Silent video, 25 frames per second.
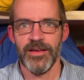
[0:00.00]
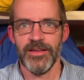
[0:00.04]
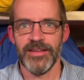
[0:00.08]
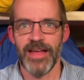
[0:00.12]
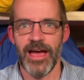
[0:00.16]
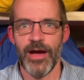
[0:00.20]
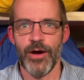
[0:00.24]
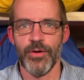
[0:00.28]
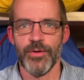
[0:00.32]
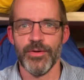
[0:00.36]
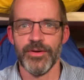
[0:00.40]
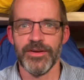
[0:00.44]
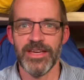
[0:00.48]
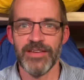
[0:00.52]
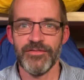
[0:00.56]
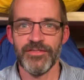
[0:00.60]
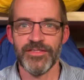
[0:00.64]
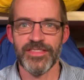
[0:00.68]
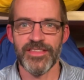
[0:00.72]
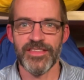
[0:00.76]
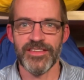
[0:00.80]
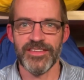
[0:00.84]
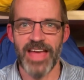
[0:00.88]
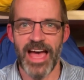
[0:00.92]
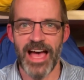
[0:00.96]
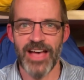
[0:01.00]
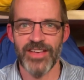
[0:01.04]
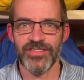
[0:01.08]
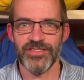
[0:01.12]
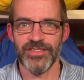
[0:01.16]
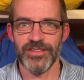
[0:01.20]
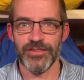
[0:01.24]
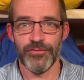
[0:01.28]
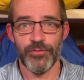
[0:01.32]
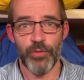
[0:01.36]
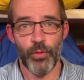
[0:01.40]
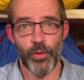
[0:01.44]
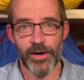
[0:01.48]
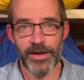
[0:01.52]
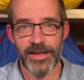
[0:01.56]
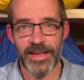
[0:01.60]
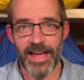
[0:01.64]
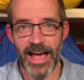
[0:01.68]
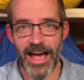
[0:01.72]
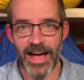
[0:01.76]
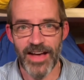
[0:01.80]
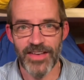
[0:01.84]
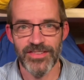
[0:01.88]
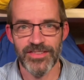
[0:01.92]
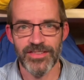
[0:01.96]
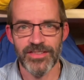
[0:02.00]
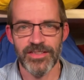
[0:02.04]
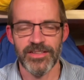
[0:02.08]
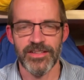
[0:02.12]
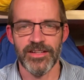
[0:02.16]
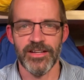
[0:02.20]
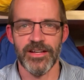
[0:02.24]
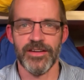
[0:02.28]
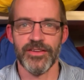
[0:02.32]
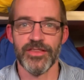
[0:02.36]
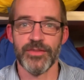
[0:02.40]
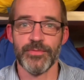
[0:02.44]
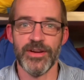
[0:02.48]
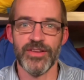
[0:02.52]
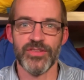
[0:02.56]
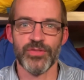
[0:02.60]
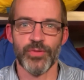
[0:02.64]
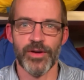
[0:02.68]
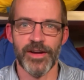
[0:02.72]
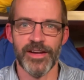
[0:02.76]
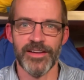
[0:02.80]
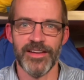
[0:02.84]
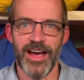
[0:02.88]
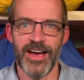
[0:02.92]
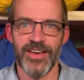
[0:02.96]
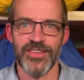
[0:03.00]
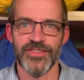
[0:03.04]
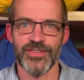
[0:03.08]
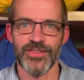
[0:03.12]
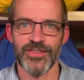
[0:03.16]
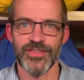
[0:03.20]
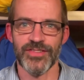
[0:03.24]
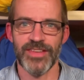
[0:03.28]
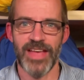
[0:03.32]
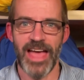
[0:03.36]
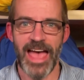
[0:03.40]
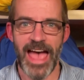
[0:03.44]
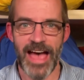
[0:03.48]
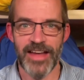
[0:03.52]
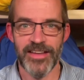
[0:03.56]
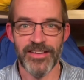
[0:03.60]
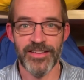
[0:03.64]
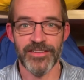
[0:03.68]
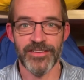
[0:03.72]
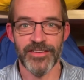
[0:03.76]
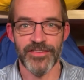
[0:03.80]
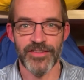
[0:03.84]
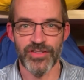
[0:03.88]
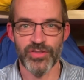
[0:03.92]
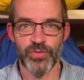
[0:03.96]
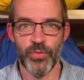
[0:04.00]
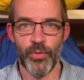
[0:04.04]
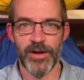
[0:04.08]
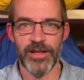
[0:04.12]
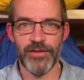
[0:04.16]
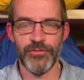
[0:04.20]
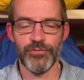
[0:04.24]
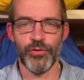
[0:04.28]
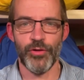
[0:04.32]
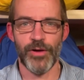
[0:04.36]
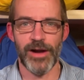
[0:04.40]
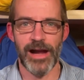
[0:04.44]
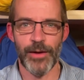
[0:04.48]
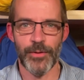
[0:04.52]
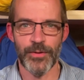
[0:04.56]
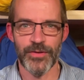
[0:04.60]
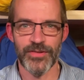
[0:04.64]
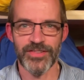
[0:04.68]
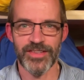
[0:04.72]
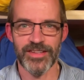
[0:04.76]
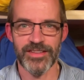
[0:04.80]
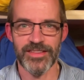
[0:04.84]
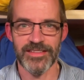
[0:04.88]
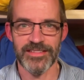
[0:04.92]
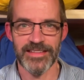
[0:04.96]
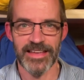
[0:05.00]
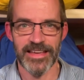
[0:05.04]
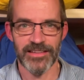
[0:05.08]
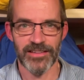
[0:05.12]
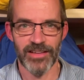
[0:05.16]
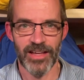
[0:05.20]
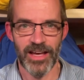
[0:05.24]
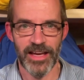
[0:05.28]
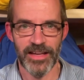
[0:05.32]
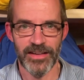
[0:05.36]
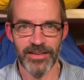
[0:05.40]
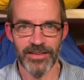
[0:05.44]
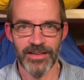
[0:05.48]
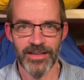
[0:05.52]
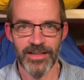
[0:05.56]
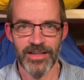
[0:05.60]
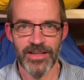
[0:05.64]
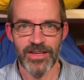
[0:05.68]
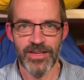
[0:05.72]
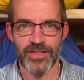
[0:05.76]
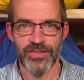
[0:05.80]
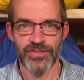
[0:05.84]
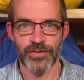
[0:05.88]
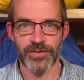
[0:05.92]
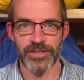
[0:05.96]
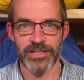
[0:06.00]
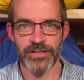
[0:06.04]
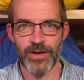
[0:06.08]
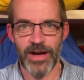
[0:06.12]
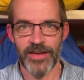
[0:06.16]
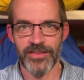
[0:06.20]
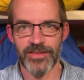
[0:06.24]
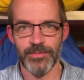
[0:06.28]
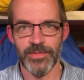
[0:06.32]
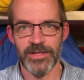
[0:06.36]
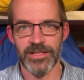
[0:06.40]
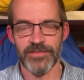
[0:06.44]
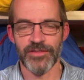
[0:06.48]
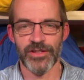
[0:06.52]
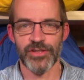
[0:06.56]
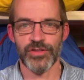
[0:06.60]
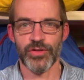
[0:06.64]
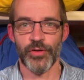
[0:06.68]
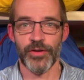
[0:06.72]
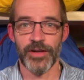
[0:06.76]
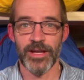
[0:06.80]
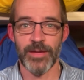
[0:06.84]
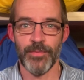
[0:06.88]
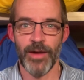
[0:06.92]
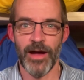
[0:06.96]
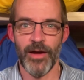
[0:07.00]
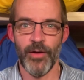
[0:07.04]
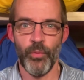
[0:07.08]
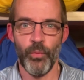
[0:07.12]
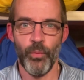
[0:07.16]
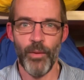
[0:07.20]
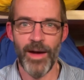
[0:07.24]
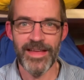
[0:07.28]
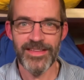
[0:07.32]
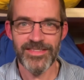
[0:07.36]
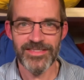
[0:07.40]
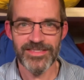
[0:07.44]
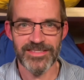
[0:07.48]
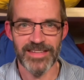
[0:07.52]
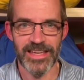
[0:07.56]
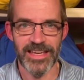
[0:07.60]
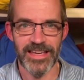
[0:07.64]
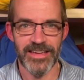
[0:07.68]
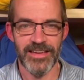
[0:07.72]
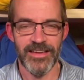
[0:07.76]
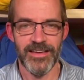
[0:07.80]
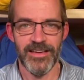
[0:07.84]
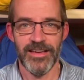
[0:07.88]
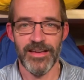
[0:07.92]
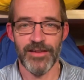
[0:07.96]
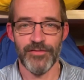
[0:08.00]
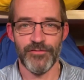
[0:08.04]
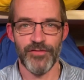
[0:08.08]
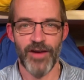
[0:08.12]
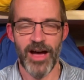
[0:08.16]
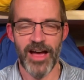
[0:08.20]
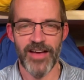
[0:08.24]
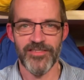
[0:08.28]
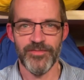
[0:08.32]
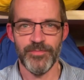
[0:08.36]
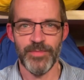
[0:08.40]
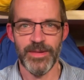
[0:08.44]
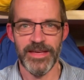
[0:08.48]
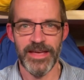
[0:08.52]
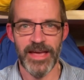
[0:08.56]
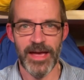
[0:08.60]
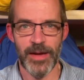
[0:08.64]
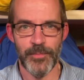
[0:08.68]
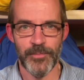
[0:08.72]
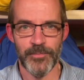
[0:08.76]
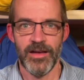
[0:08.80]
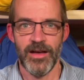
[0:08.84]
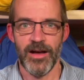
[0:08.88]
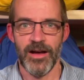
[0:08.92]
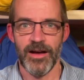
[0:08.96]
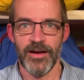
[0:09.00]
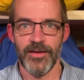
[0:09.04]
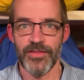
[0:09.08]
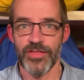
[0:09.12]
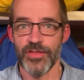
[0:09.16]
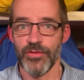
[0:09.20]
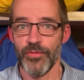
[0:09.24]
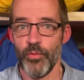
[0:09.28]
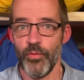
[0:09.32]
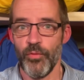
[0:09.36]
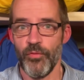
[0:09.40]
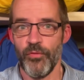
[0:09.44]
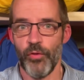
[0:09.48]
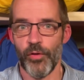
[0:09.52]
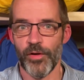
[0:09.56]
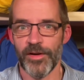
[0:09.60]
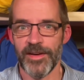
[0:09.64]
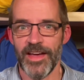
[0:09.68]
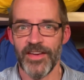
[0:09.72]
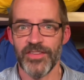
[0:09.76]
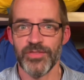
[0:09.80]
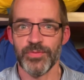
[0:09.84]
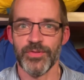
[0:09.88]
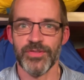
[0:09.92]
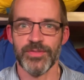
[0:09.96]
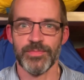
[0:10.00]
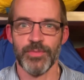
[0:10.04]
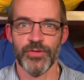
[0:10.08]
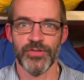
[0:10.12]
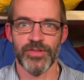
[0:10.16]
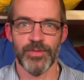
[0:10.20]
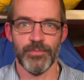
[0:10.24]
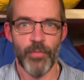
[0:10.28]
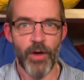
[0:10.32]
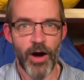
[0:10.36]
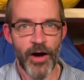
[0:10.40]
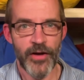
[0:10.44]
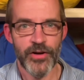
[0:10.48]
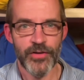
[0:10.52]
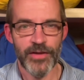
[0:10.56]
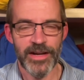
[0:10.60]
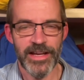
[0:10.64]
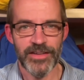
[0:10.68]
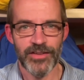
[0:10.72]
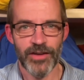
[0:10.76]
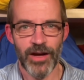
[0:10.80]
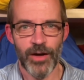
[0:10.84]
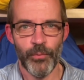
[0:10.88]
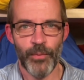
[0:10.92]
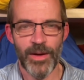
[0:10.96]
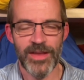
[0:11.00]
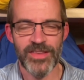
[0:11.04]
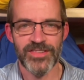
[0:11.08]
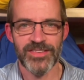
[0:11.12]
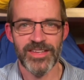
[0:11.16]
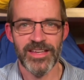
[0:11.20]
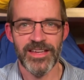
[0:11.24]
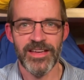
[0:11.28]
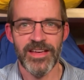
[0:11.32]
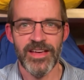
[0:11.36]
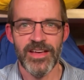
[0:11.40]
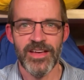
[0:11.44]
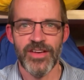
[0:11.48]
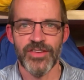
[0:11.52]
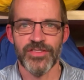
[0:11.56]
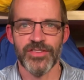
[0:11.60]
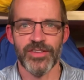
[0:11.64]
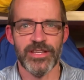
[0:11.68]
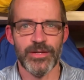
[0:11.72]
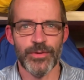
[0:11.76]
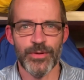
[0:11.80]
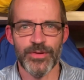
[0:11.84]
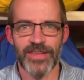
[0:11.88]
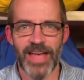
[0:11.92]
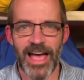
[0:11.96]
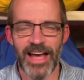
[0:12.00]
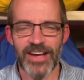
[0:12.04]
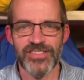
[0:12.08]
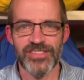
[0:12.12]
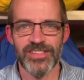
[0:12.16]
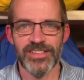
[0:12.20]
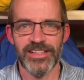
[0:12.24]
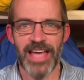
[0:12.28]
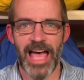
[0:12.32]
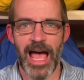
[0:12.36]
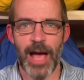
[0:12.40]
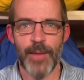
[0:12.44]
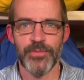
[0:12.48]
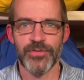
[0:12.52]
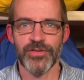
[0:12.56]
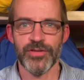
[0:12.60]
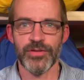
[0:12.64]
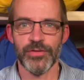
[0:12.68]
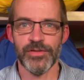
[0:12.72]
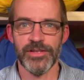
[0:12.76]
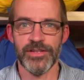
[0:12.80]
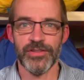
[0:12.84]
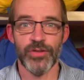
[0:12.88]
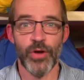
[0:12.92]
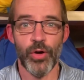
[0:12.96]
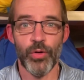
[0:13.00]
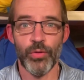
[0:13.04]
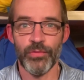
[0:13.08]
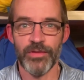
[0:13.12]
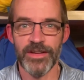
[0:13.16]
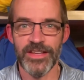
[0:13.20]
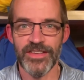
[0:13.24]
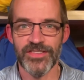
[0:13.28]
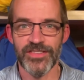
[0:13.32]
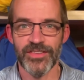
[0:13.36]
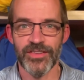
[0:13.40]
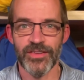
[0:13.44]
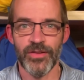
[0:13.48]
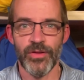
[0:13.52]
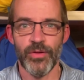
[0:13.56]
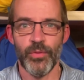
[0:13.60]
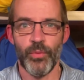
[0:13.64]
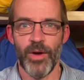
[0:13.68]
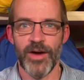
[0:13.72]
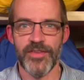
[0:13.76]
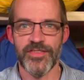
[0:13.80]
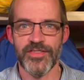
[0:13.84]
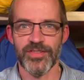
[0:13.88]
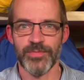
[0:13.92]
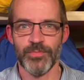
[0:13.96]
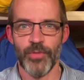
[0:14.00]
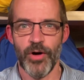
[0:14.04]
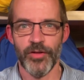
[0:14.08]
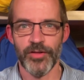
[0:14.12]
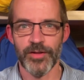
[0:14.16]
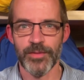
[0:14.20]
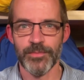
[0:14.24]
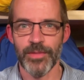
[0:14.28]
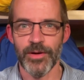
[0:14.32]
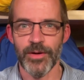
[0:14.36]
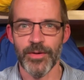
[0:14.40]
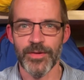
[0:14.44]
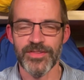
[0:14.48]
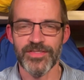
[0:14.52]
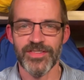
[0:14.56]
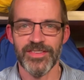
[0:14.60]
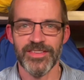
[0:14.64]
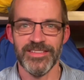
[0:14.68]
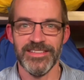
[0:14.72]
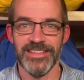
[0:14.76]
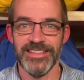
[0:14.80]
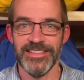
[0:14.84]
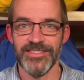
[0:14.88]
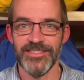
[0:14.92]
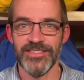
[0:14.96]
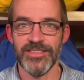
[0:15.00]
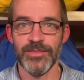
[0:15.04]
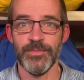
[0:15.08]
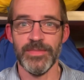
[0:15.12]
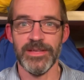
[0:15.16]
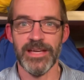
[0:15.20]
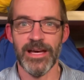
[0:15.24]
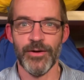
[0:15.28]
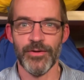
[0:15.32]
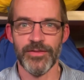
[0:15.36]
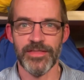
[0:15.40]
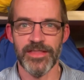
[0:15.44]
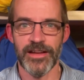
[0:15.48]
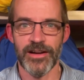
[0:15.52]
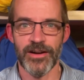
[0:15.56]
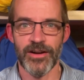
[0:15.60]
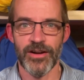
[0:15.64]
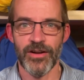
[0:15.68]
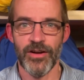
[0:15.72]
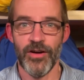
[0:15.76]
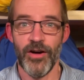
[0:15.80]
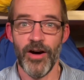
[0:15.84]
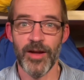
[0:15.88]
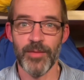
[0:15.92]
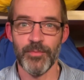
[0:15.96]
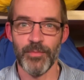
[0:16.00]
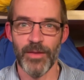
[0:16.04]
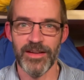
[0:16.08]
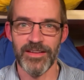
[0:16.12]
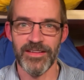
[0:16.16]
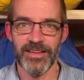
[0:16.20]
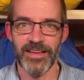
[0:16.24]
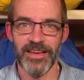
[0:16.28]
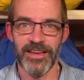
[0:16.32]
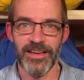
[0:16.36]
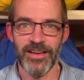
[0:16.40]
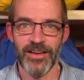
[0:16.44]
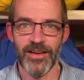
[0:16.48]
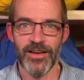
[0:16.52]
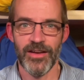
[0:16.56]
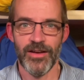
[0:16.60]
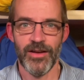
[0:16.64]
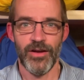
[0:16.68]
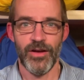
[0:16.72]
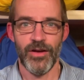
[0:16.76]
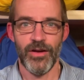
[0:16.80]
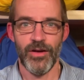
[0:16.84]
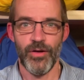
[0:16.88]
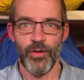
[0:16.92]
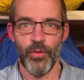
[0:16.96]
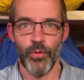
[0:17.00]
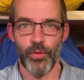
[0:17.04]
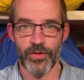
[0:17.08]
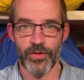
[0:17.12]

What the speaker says: Now, given the nasty forecast, the race organizers added another 24 hours to the deadline so that you had to be in Victoria by Wednesday at 5 p.m. The forecast was supposed to moderate on Wednesday, so there was actually absolutely no reason why the smaller boats needed to be out there on Monday or